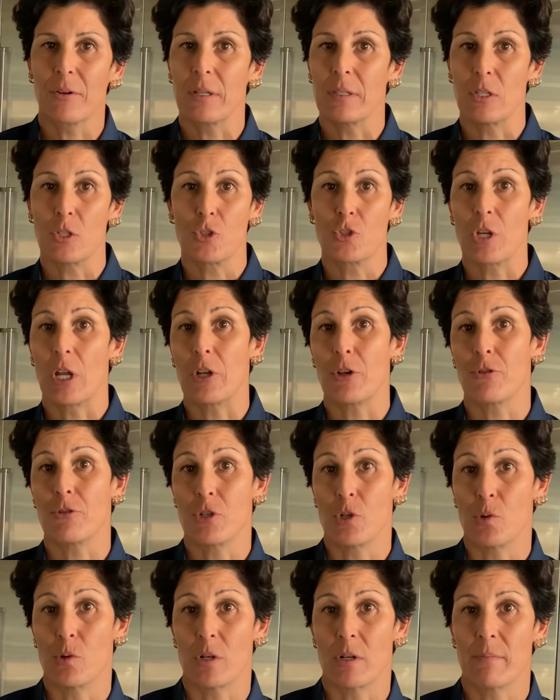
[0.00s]
and the gender
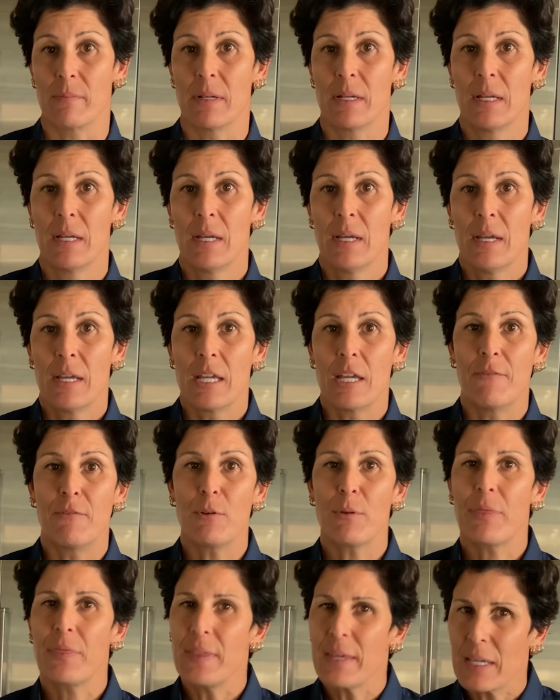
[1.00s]
norm. If you
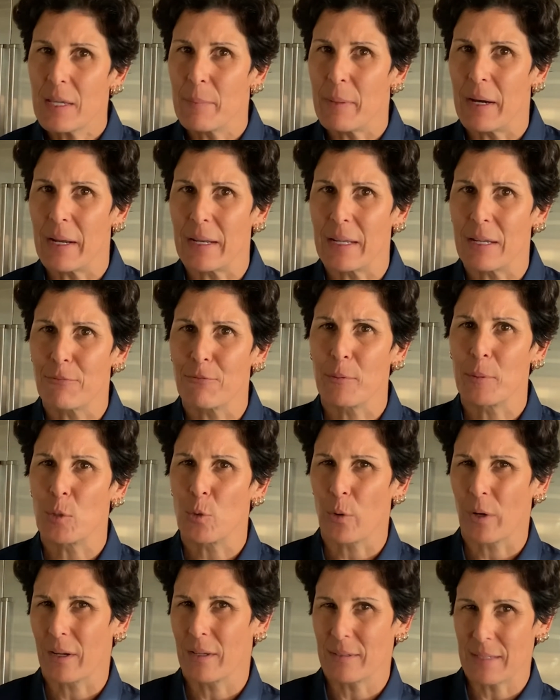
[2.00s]
think about it from an
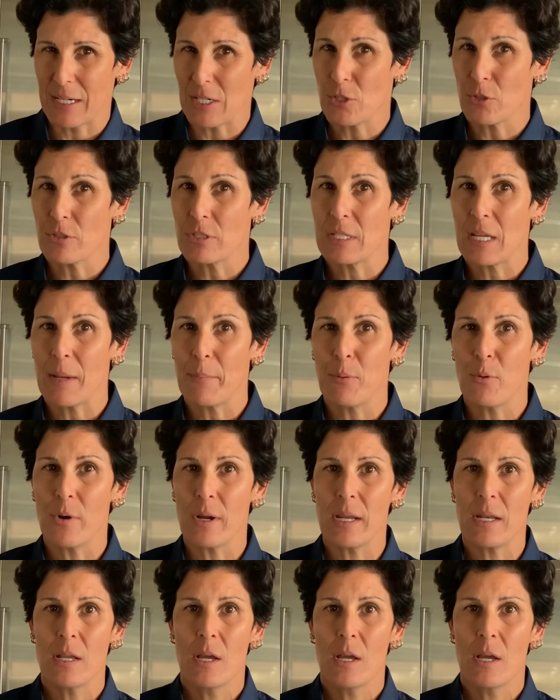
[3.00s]
organizational standpoint,